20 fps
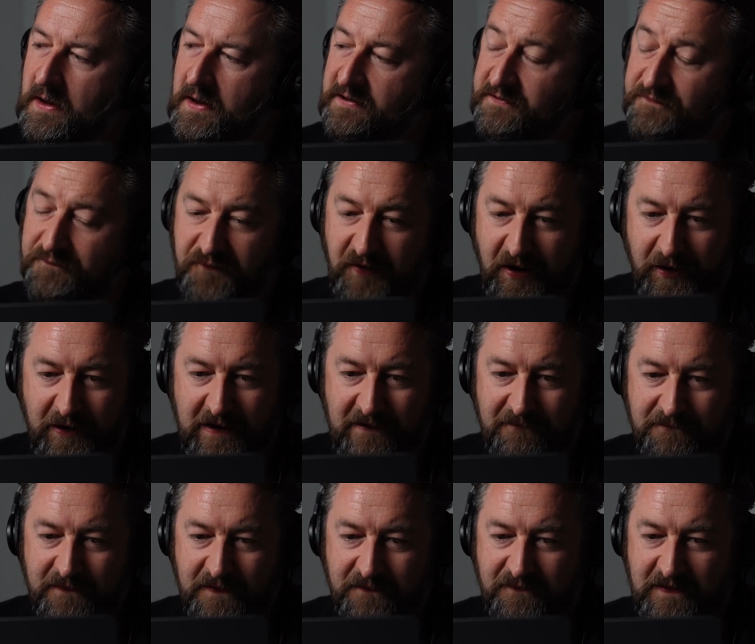it's very
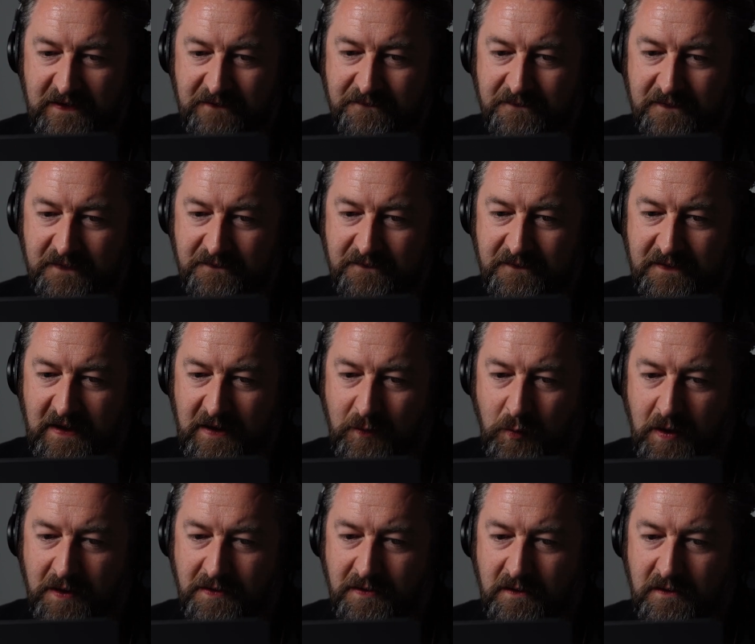50-50
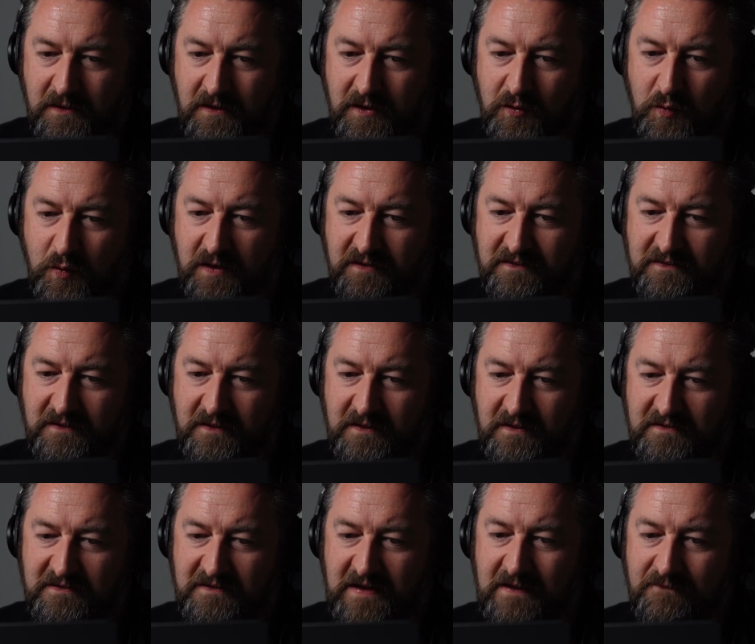whether the US are going
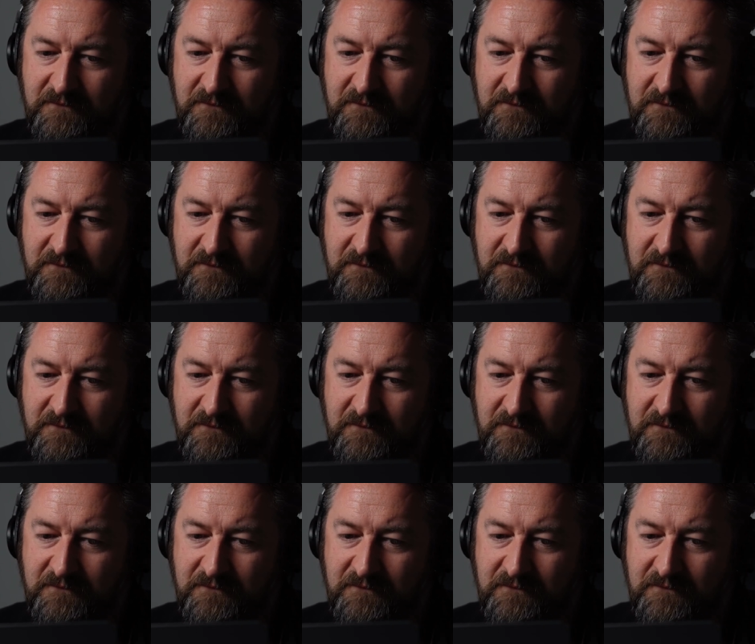to stay